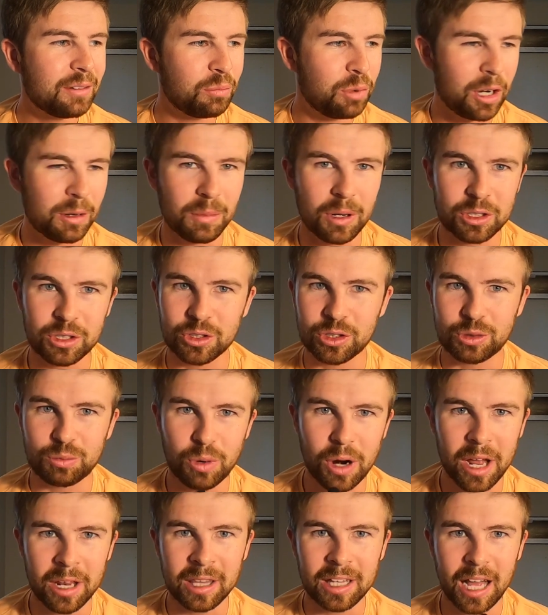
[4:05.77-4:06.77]
Pretty much the
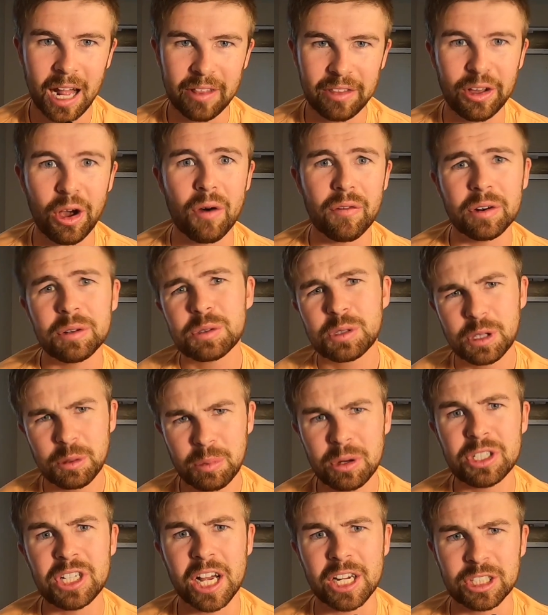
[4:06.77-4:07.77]
spread and kind of the over. The
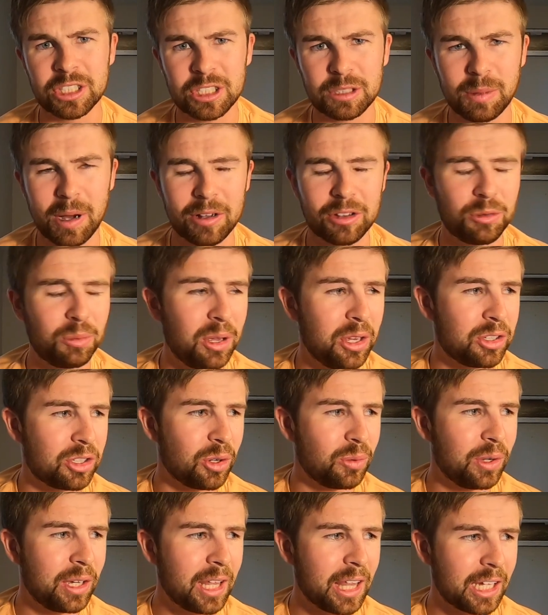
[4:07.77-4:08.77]
projection's about to be.
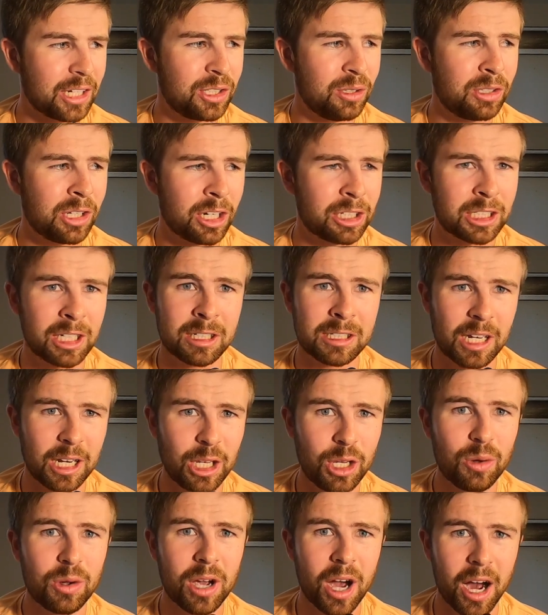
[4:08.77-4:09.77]
So we get like two touchdowns out
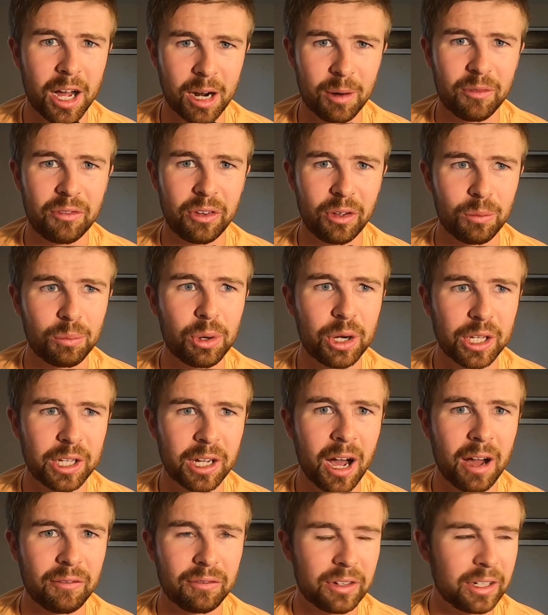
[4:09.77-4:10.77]
of UConn. I'm feeling pretty
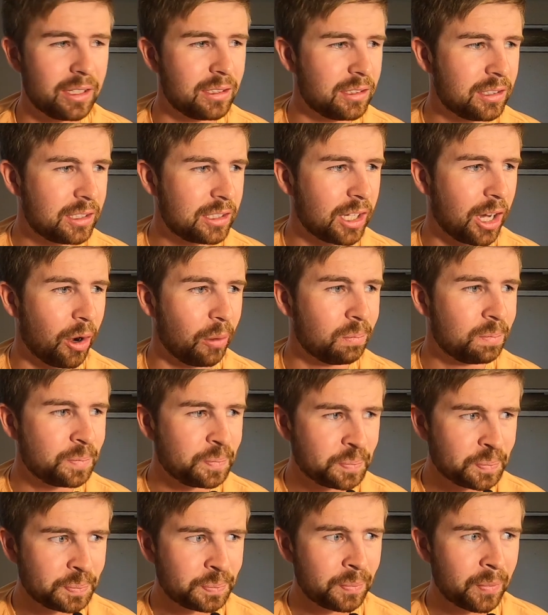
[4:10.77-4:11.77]
confident. So
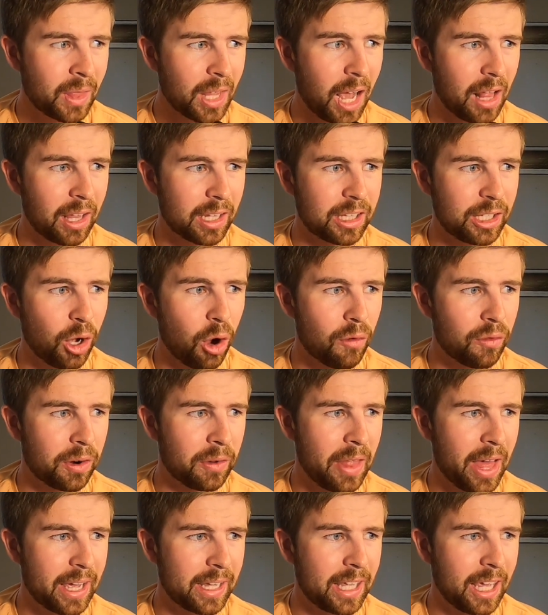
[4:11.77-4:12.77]
I like the over
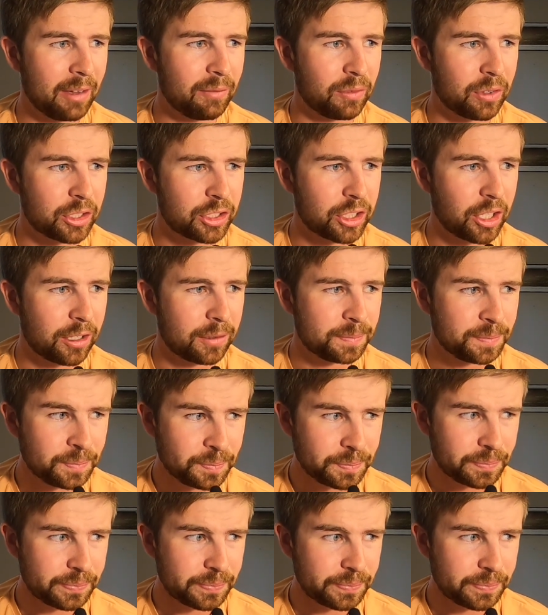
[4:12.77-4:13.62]
in that game for sure.